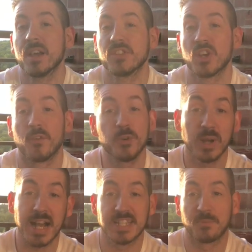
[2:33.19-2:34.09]
So if you
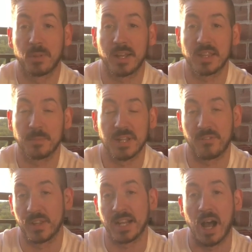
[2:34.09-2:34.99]
guys have played them,
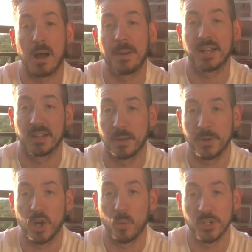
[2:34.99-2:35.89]
definitely comment and let
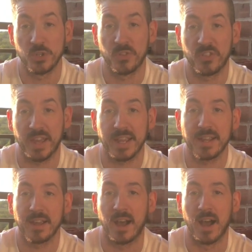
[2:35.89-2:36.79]
me know what you
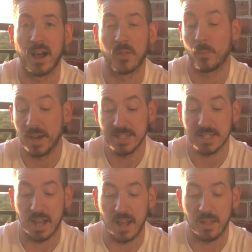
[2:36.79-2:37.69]
think.
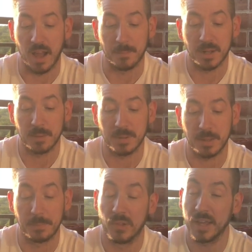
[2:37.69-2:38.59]
Otherwise, I'm going to
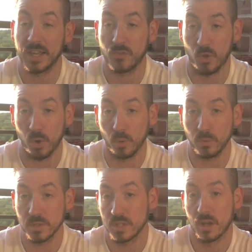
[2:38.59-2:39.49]
be playing
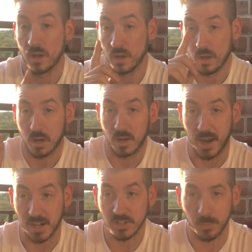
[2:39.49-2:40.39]
those
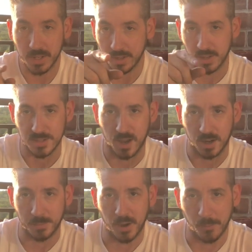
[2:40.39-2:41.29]
next week, and I'll
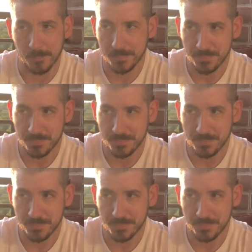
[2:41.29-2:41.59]
talk about